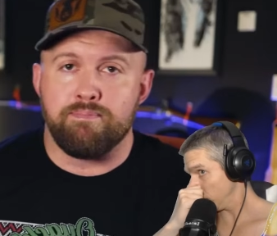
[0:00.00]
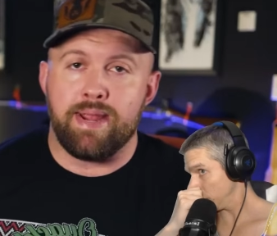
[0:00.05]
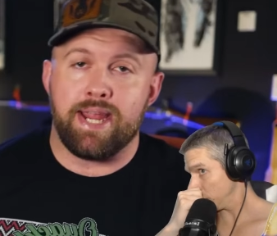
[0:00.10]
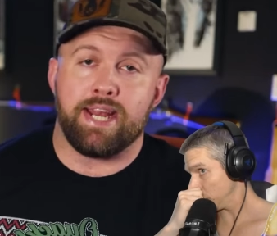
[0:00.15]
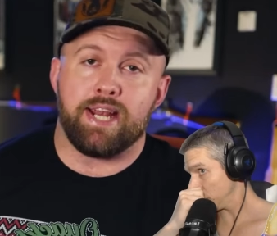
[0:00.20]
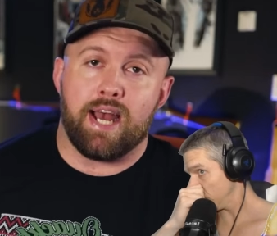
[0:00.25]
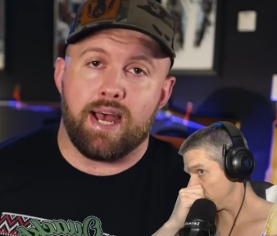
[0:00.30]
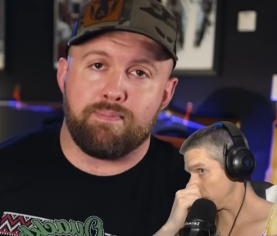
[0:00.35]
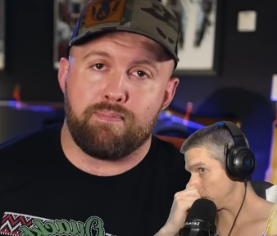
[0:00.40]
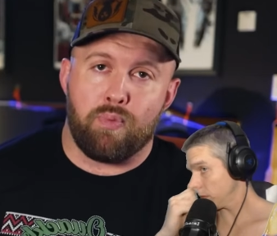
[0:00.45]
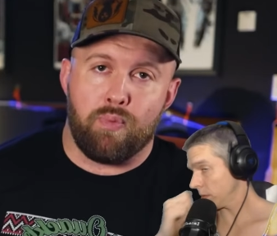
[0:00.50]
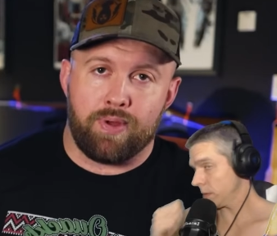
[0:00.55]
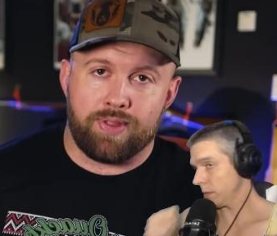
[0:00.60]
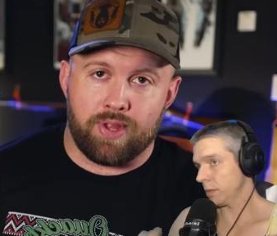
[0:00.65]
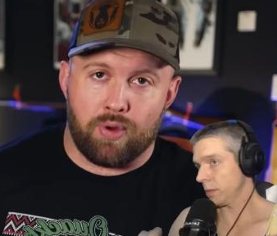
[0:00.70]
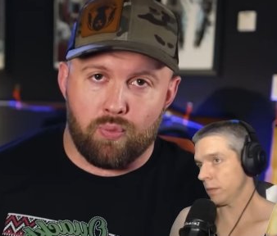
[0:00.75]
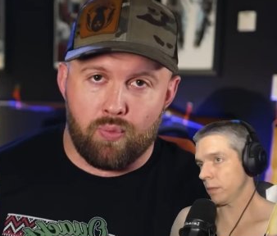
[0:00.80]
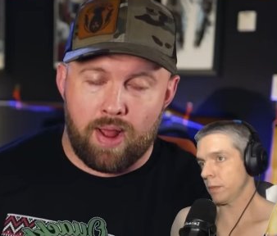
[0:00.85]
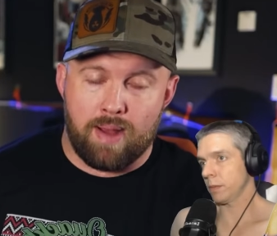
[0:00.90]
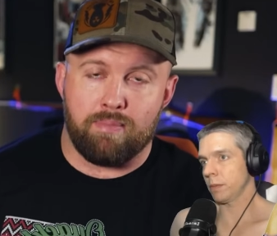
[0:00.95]
Speaker 1: meet up with
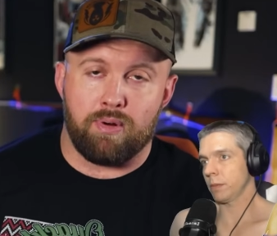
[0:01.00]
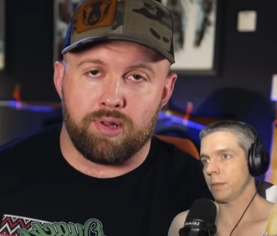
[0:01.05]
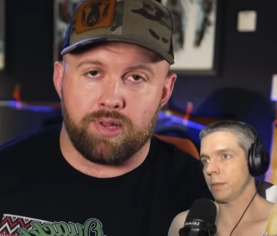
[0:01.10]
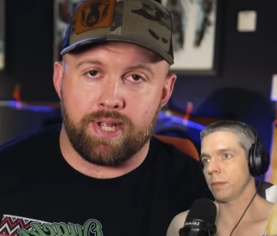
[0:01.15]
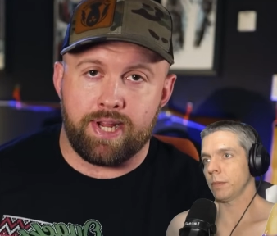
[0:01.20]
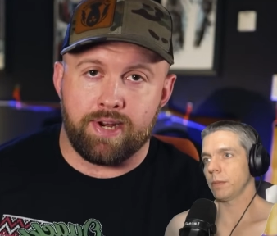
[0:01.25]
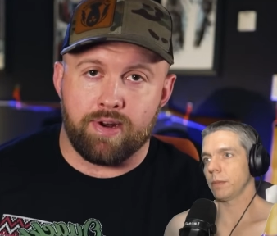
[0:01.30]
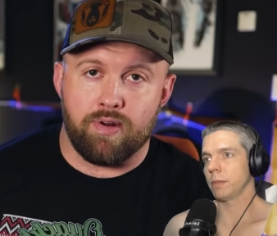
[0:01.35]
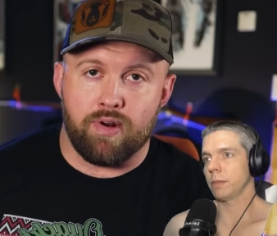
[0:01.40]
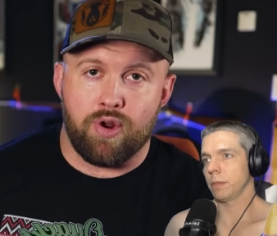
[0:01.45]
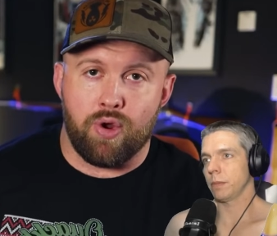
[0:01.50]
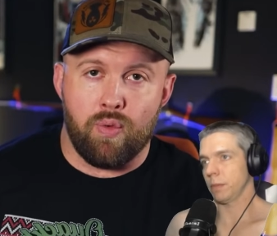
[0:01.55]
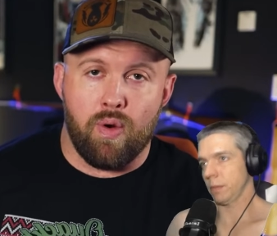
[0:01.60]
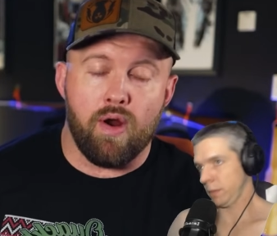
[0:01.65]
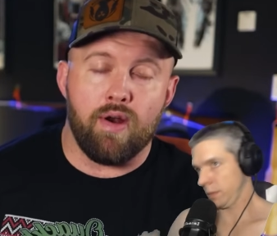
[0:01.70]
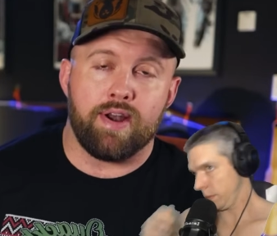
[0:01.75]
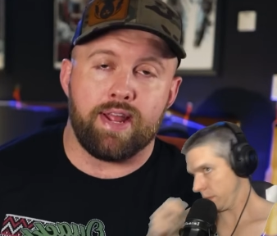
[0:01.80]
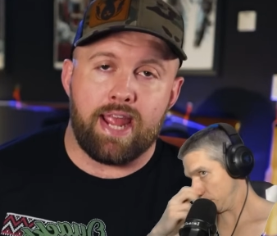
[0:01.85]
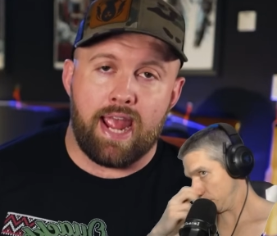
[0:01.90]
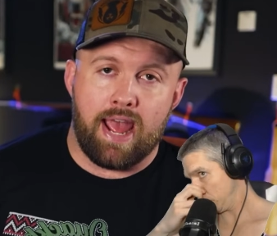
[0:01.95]
a rebel leader who
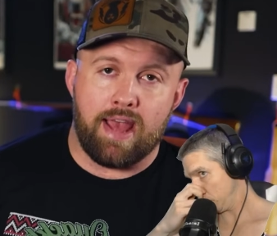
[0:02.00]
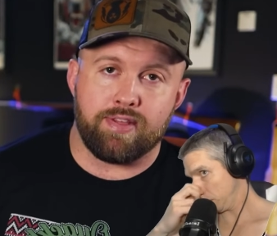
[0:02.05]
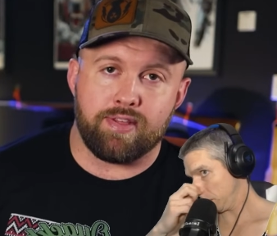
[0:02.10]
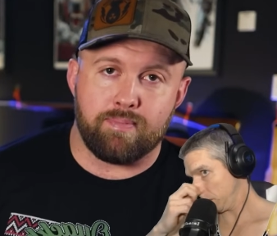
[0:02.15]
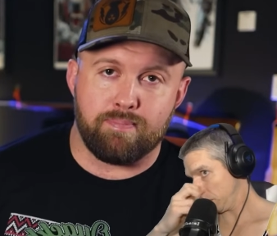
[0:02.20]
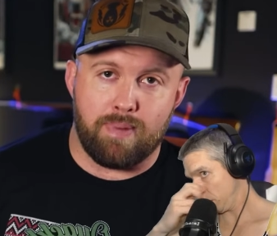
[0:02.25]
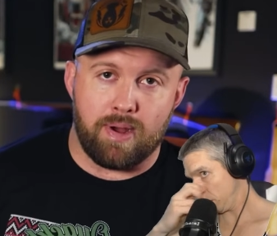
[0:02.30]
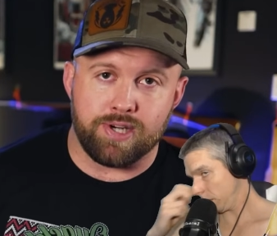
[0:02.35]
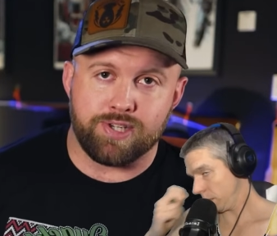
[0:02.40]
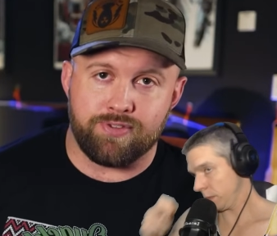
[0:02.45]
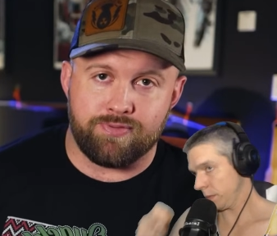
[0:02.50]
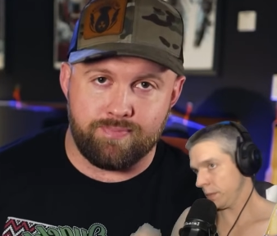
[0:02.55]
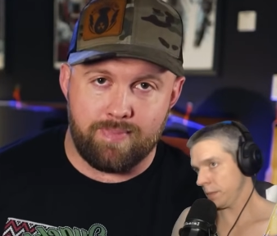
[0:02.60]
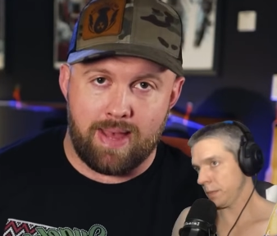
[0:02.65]
already has a bunch of